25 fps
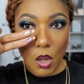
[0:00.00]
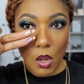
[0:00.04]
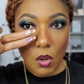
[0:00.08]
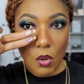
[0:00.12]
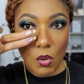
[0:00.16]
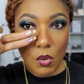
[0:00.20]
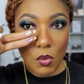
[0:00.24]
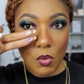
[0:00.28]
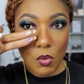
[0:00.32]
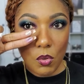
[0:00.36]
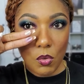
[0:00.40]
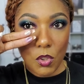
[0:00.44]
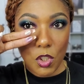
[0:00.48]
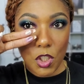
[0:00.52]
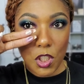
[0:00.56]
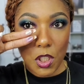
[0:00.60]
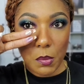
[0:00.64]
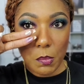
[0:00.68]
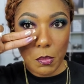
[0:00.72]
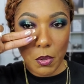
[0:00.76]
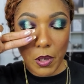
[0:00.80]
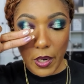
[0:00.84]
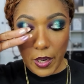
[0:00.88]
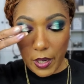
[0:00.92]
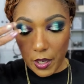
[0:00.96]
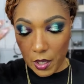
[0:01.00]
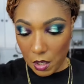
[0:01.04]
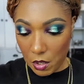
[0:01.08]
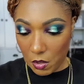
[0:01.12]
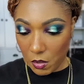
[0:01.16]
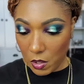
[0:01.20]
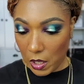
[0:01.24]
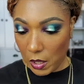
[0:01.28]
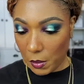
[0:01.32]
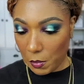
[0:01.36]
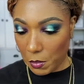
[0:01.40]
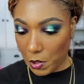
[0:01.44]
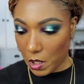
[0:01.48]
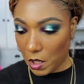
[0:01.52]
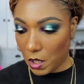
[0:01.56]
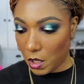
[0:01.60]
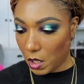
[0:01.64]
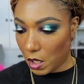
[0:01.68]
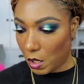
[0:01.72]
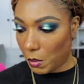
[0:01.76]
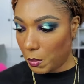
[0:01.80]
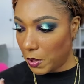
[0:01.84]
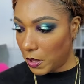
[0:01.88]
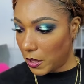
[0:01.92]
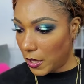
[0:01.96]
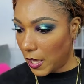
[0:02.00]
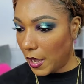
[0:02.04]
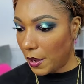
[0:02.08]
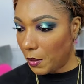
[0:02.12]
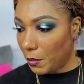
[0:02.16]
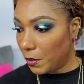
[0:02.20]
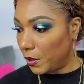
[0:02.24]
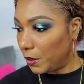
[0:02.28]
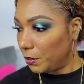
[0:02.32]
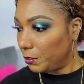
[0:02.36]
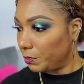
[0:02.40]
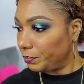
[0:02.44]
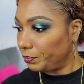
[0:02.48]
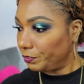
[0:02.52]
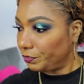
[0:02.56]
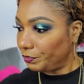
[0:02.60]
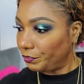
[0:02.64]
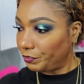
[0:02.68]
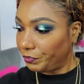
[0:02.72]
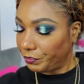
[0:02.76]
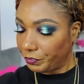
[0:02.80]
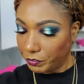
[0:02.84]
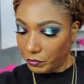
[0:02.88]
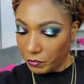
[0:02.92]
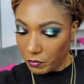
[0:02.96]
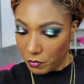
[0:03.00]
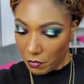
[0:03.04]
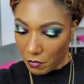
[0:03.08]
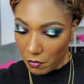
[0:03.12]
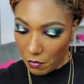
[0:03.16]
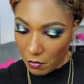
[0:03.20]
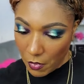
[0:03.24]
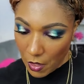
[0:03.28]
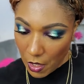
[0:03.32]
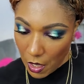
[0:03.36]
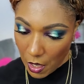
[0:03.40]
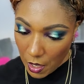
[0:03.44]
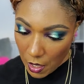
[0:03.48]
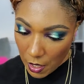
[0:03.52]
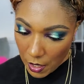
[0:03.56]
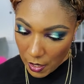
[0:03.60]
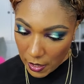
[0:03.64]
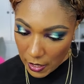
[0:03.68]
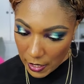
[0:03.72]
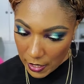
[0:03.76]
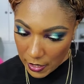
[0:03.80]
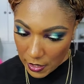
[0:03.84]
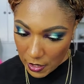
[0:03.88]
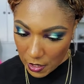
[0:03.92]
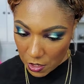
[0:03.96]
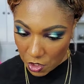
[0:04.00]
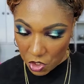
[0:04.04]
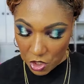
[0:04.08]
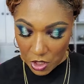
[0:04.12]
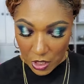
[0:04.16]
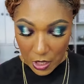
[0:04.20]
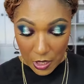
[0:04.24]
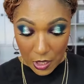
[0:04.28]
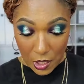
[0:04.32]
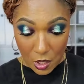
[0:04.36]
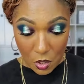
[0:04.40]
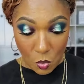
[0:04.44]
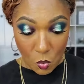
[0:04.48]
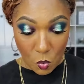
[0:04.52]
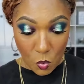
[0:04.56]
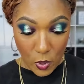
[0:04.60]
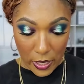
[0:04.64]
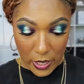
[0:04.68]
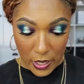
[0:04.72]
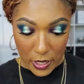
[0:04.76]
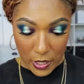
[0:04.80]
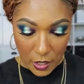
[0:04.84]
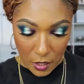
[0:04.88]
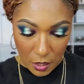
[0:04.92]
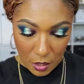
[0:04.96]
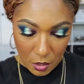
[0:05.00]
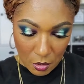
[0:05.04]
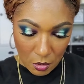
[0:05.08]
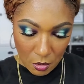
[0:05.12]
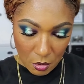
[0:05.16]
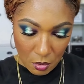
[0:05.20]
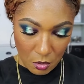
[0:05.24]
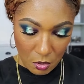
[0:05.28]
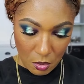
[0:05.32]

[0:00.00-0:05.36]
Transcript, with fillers: Oh, she bright. Okay, we're going to go with that one. That's the shade Awaken.